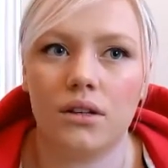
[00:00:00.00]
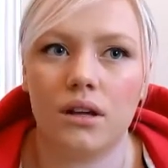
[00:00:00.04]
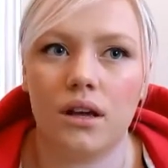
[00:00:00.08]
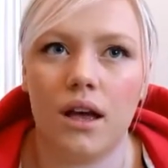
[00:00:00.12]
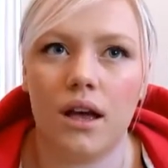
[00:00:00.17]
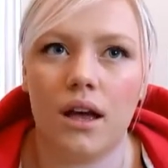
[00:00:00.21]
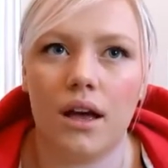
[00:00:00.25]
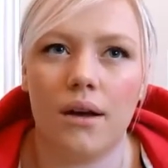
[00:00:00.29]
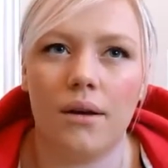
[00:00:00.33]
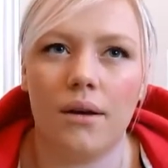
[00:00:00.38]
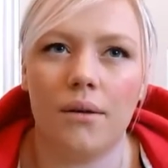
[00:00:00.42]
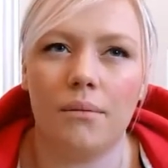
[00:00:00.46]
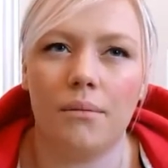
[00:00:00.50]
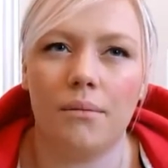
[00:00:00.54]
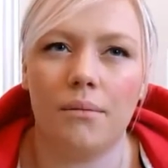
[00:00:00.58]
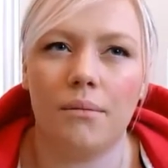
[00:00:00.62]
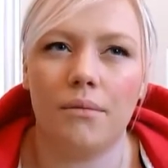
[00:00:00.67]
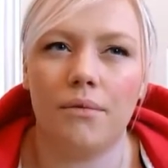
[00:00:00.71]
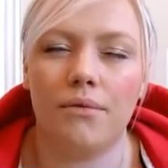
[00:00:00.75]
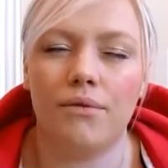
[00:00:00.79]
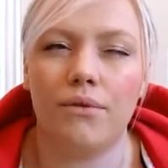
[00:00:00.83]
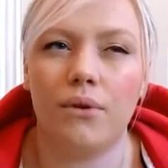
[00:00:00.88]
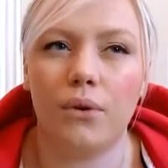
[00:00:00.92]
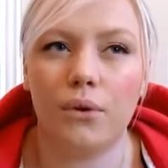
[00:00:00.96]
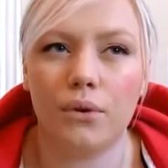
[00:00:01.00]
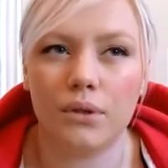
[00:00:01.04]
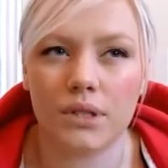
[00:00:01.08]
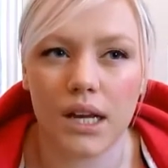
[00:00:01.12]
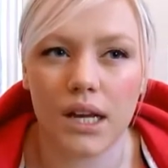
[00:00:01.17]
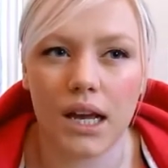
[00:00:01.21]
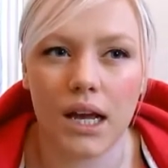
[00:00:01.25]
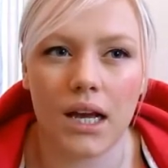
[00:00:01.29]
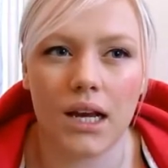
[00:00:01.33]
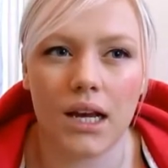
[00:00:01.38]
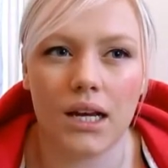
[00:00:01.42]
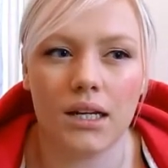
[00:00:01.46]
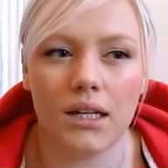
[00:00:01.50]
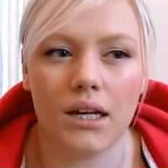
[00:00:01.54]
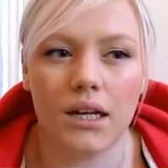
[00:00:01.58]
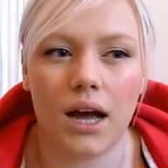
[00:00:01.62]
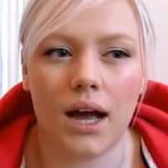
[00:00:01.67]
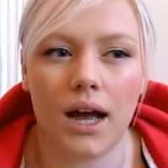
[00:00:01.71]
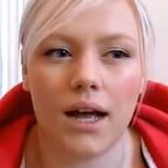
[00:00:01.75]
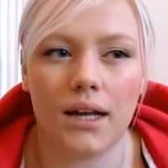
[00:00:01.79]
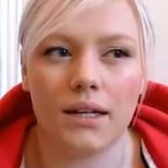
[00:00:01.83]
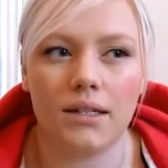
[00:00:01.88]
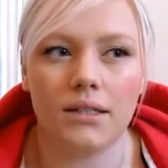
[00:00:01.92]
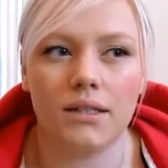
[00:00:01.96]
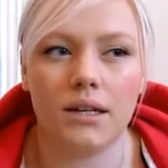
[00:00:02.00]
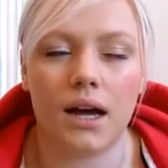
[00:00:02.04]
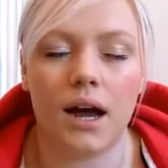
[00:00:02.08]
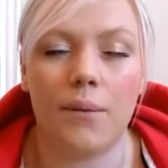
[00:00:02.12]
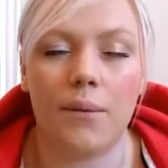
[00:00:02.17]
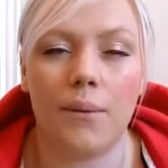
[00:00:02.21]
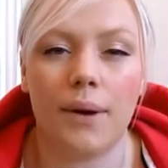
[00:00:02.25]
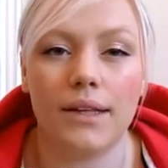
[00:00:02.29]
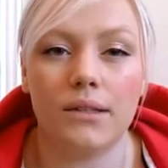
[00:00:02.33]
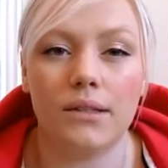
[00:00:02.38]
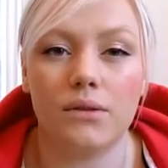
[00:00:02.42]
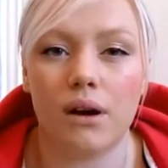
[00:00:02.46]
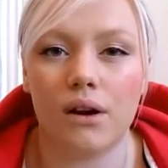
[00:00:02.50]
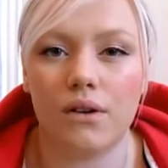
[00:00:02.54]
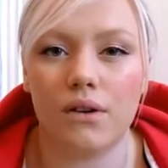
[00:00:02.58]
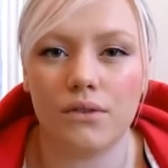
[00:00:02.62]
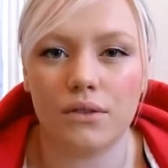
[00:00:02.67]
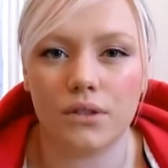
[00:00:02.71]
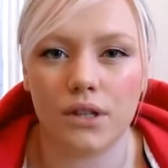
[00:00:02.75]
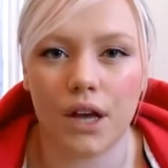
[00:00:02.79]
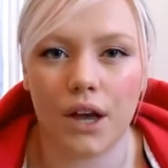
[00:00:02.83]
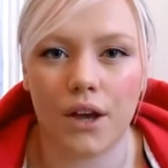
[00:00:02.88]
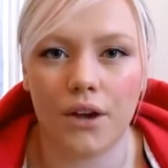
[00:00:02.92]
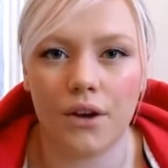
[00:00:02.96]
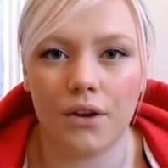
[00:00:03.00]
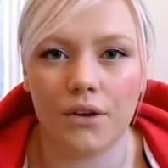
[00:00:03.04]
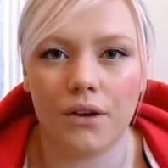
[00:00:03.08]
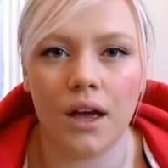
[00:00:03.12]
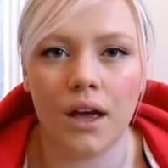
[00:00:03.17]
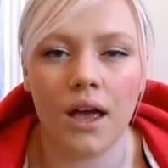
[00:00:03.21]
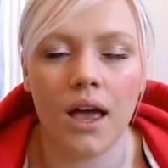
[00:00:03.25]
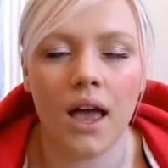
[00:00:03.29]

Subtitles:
14 and I weighed 12 stone,